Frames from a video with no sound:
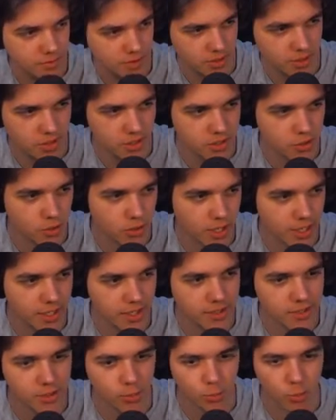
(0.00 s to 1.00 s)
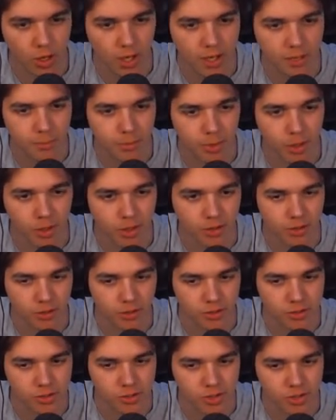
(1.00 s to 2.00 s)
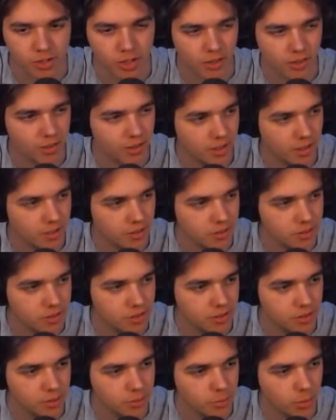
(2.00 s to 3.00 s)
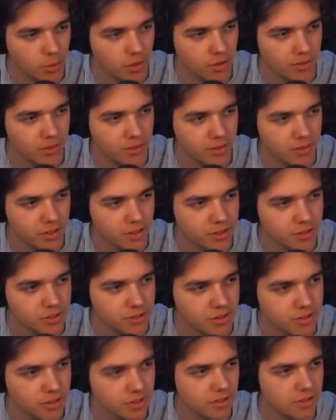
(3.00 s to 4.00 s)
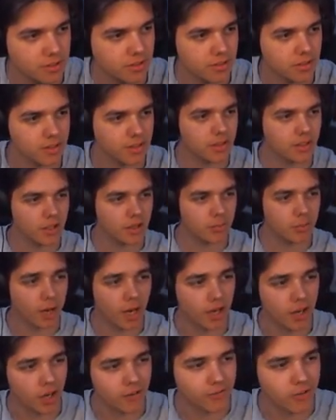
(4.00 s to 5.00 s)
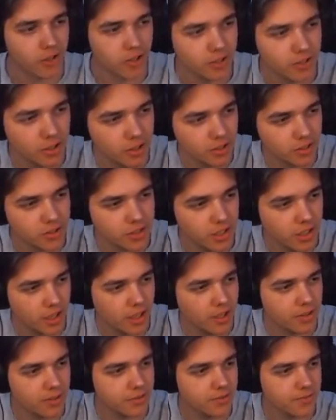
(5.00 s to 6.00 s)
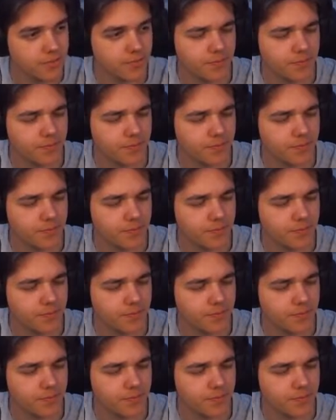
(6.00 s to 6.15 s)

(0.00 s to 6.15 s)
Disintegrate into what? Particles. Nothing else. Nothing more. Nothing less. Bye now, vertical. See you later.